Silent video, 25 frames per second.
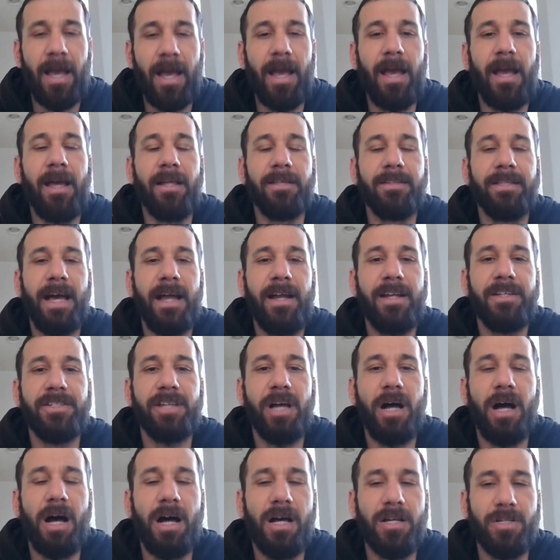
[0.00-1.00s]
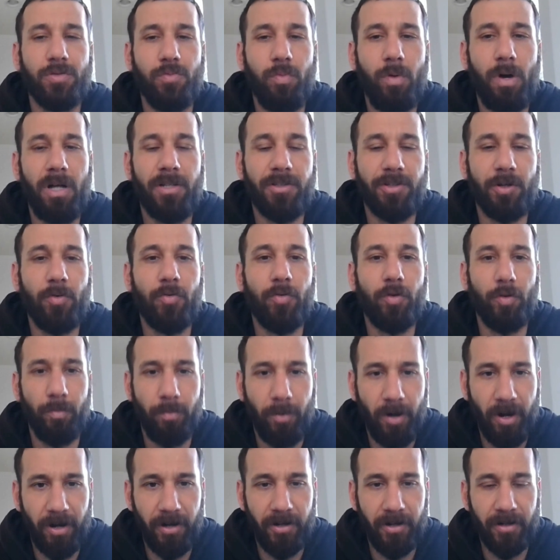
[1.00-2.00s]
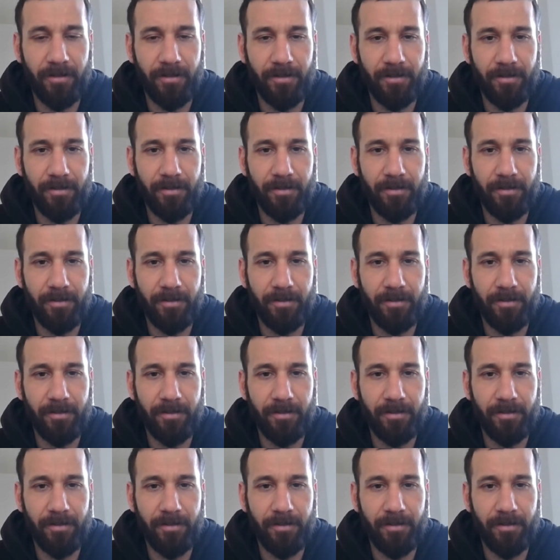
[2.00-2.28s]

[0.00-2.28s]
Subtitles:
and that is Oswaldo Cabrera,